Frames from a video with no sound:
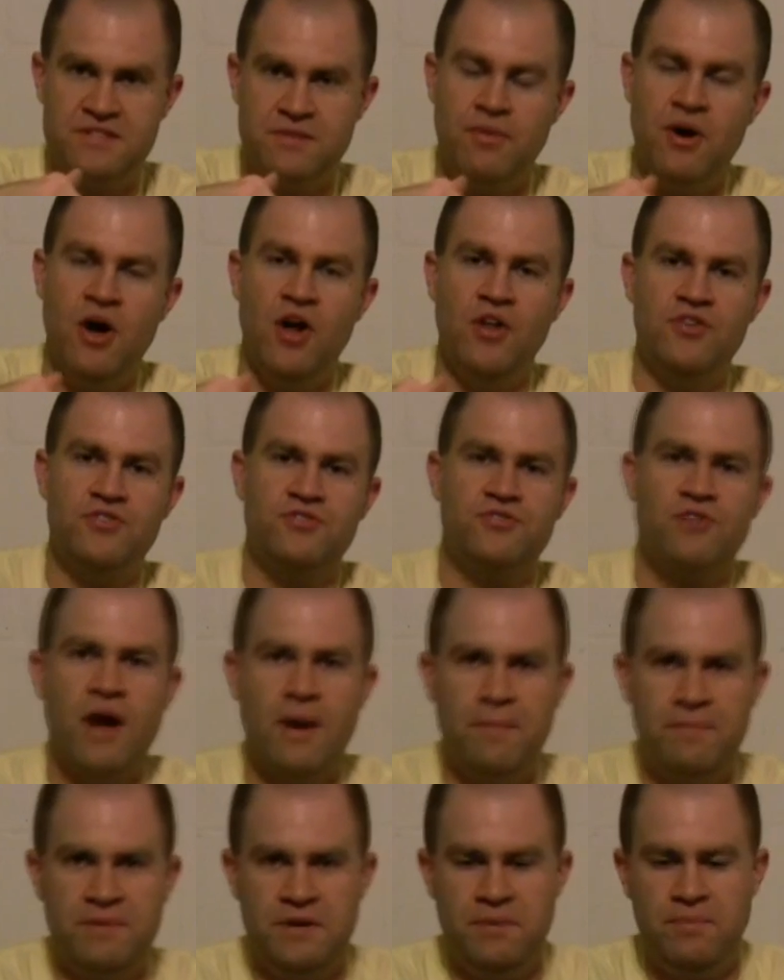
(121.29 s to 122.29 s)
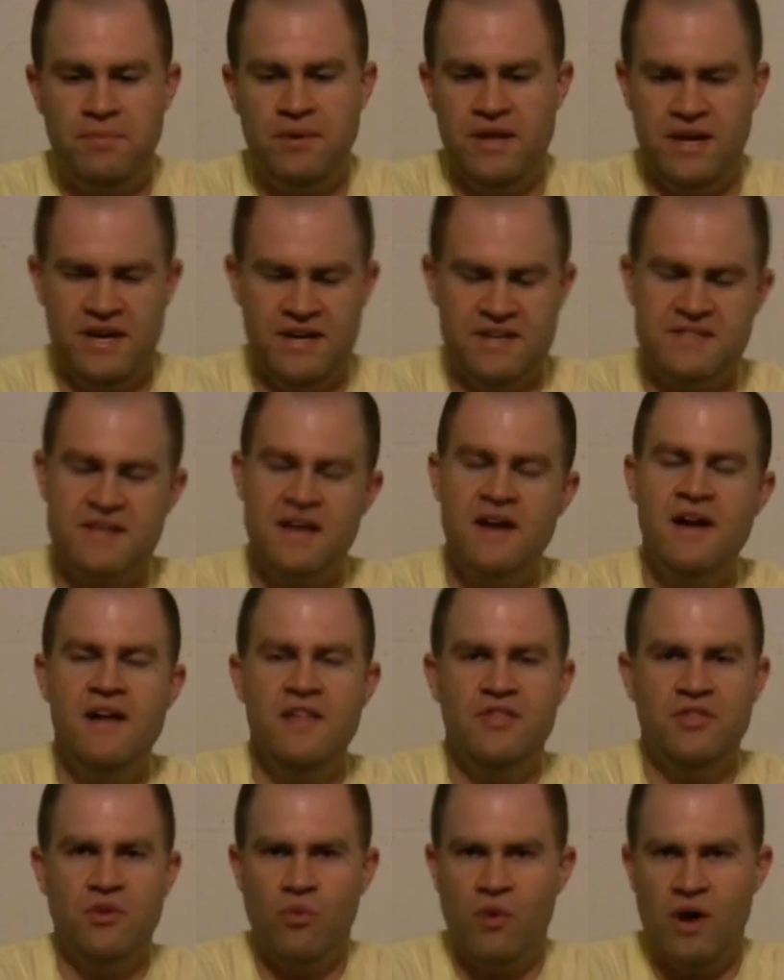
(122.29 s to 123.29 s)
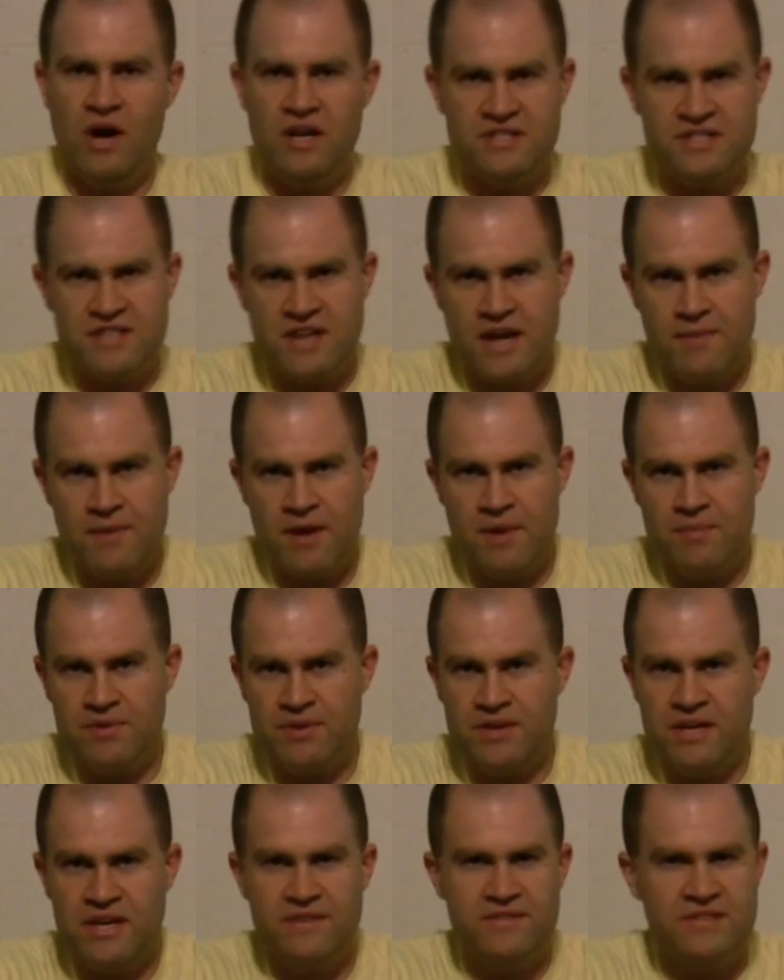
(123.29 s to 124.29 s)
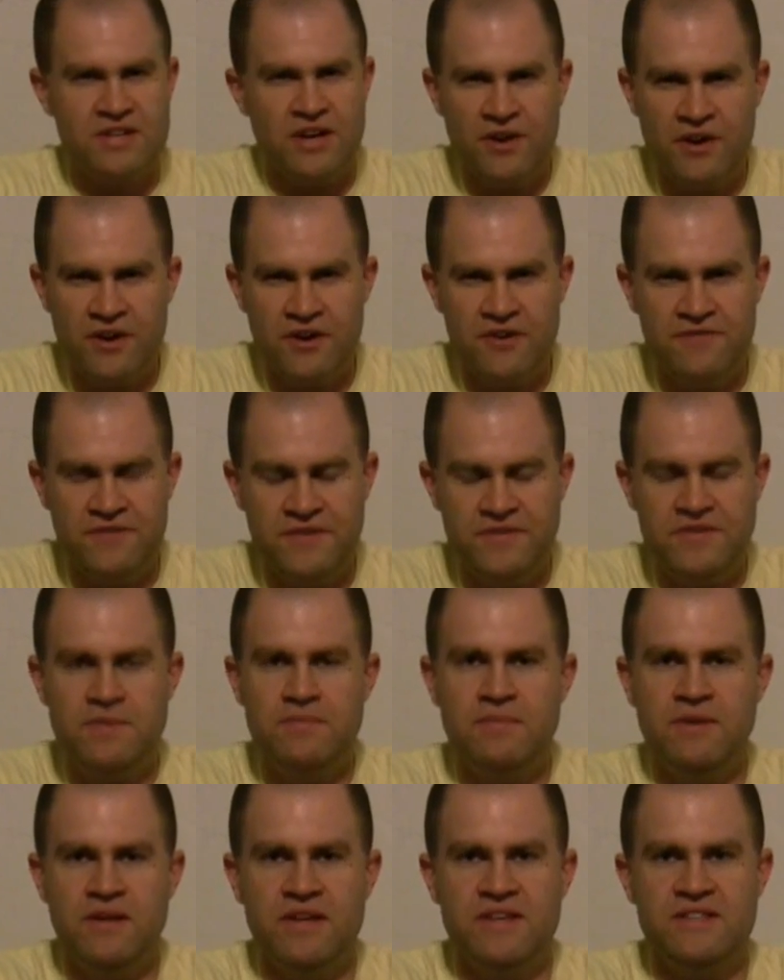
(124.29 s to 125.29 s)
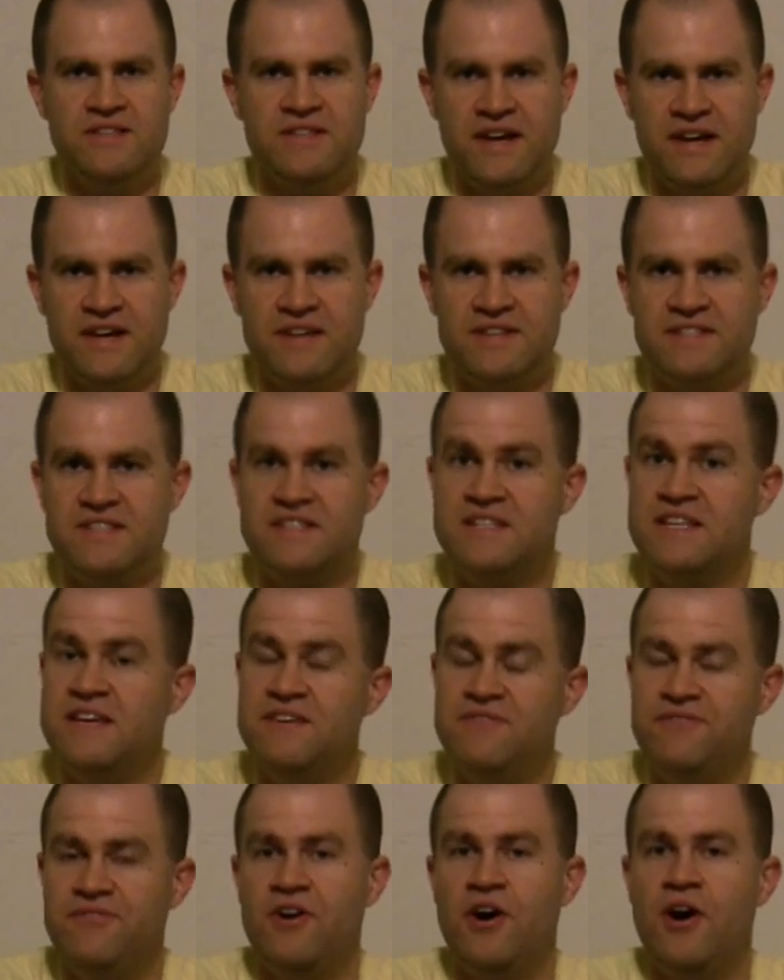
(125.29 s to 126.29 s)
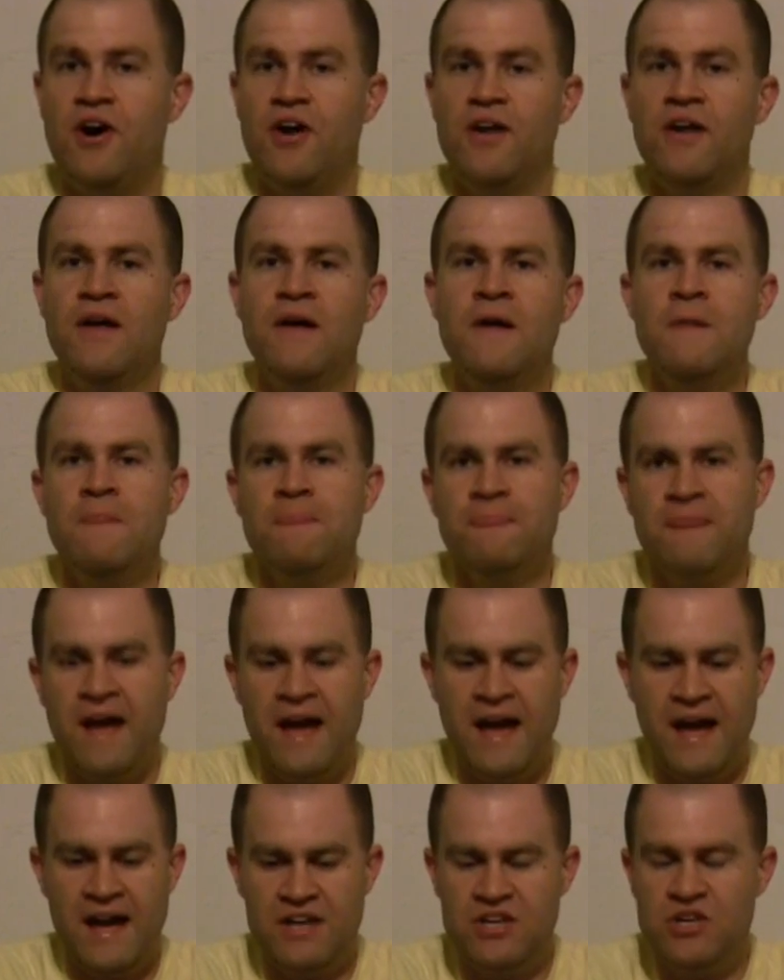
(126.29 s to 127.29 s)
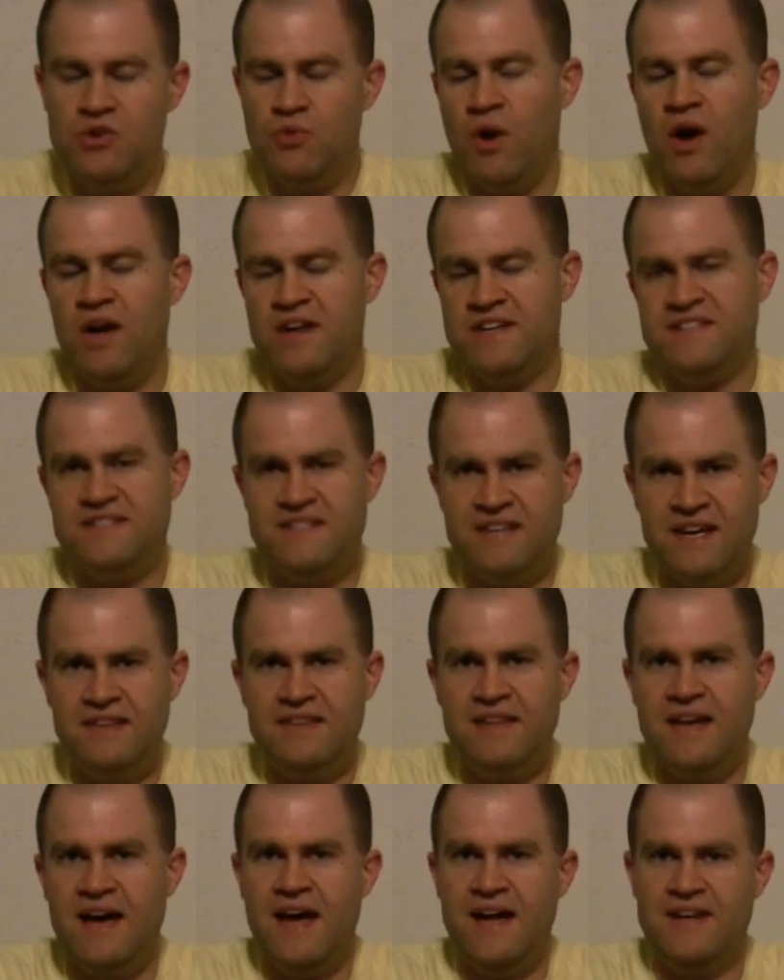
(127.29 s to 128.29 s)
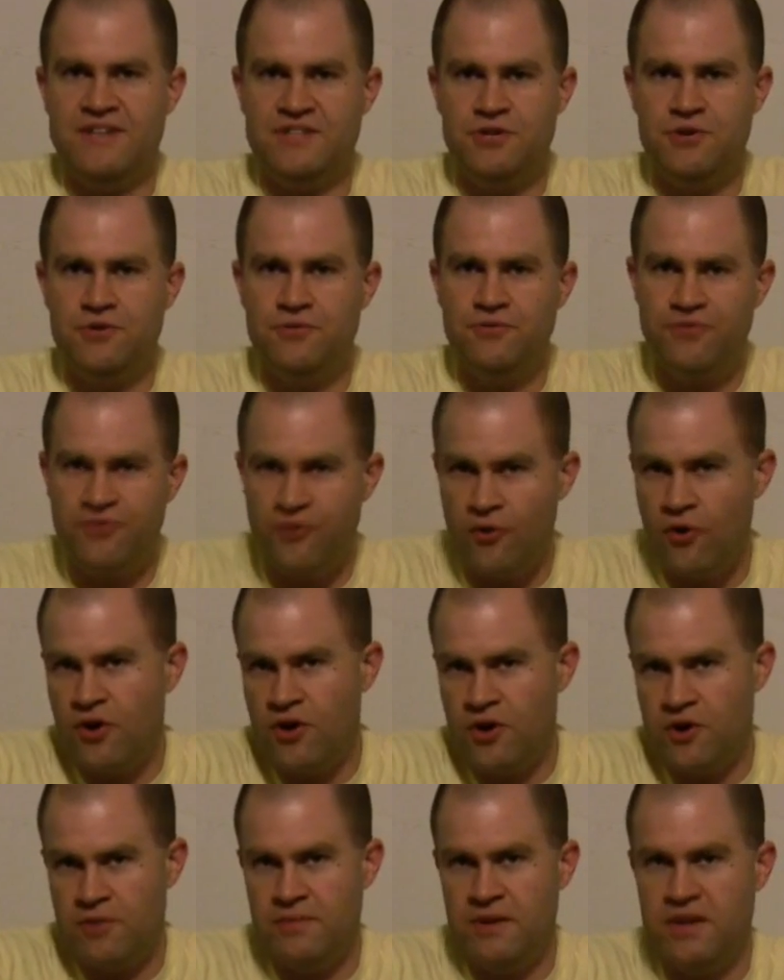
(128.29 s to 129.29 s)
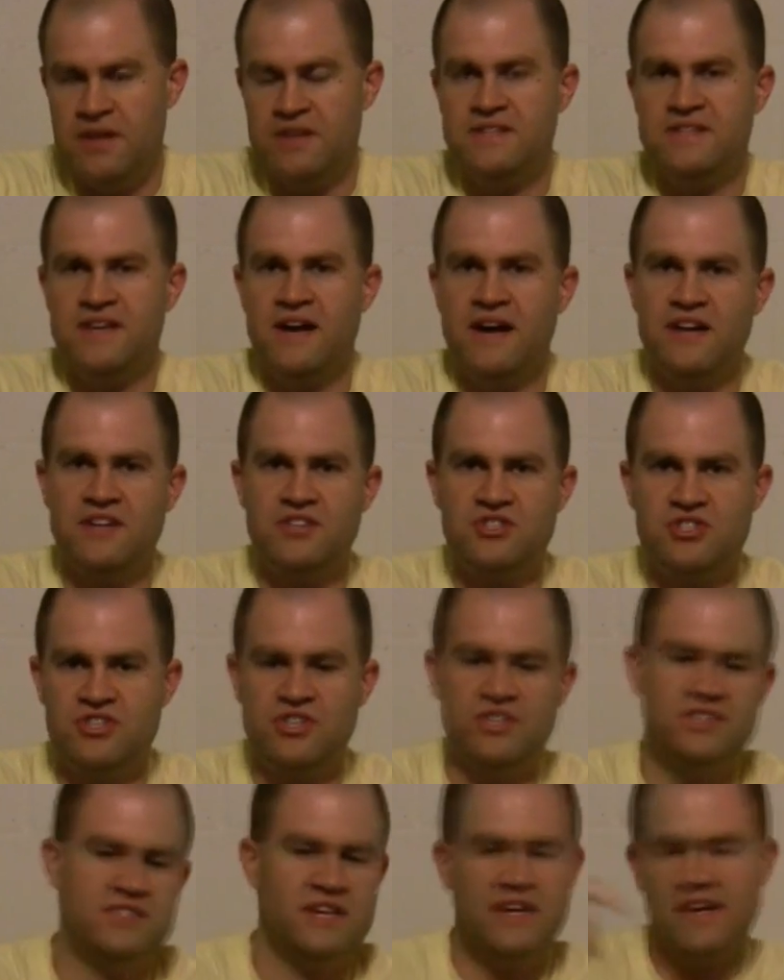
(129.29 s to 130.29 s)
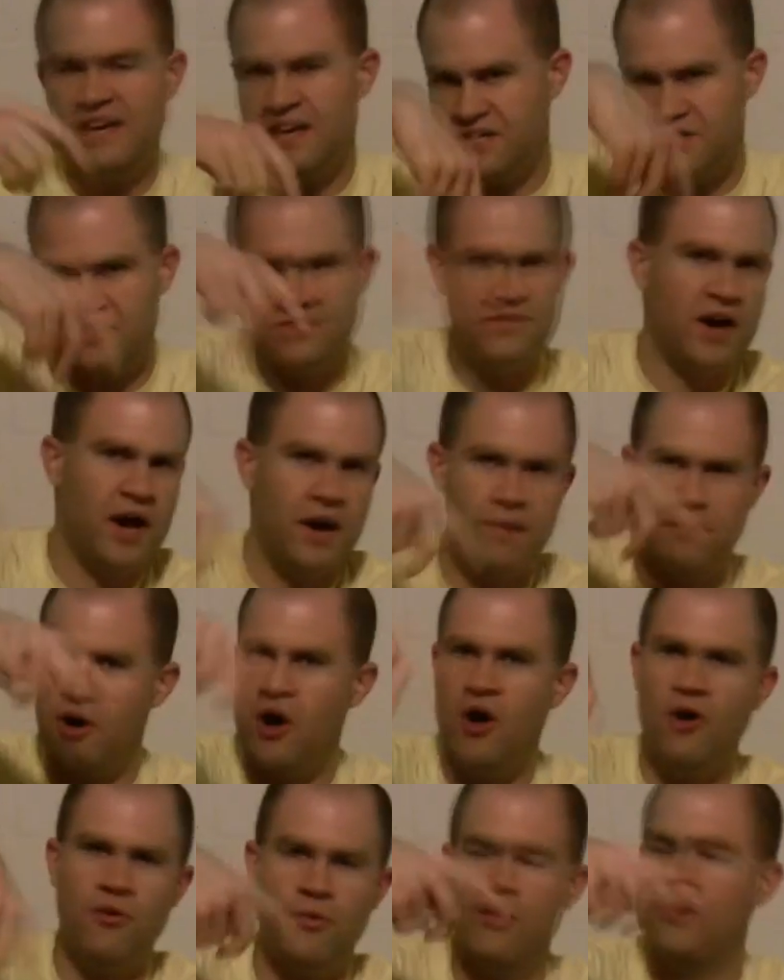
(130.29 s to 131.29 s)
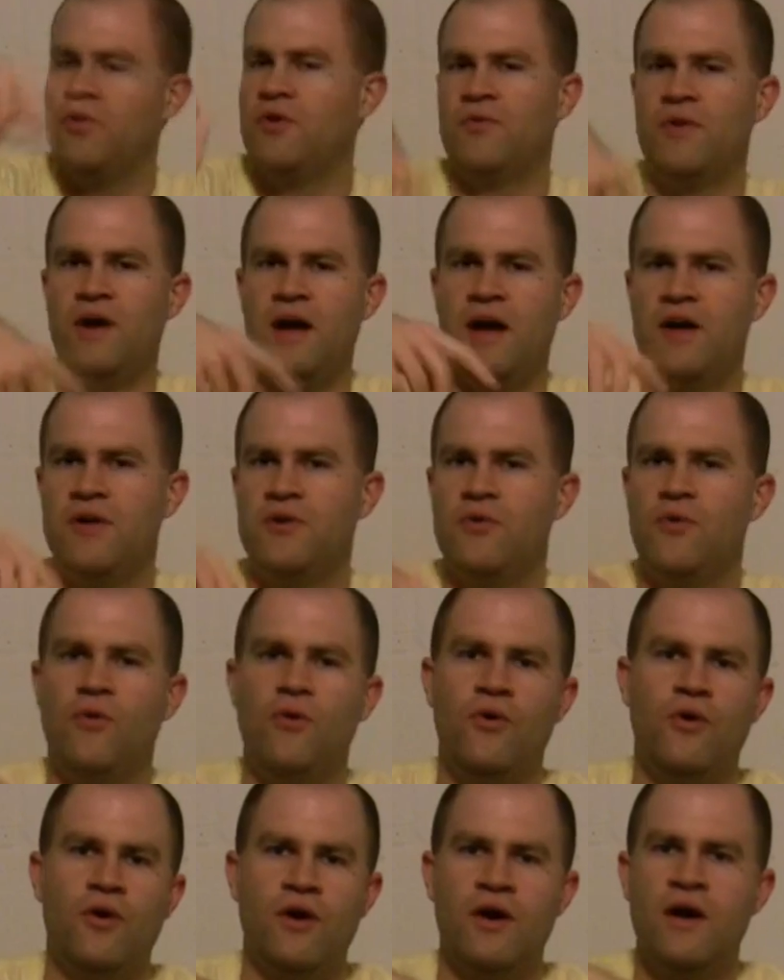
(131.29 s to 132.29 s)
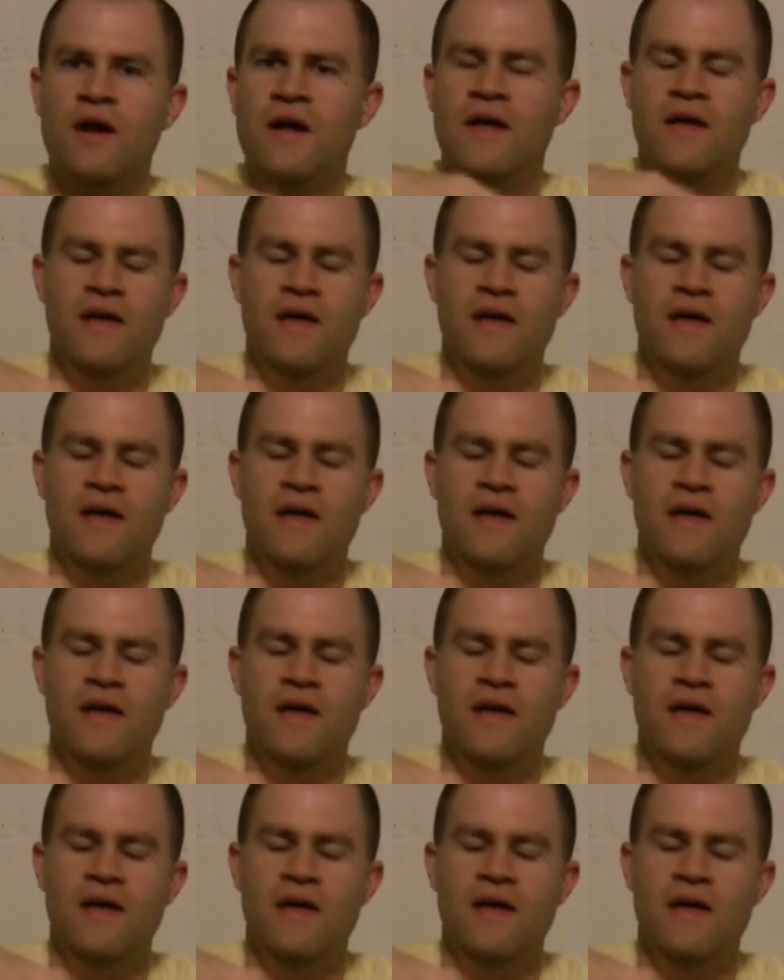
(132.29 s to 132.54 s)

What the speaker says: the ball to drop into place. The watch time, I believe, is 150 milliseconds default, and you want to set that to 400 milliseconds just in case you've got a ball rolling around or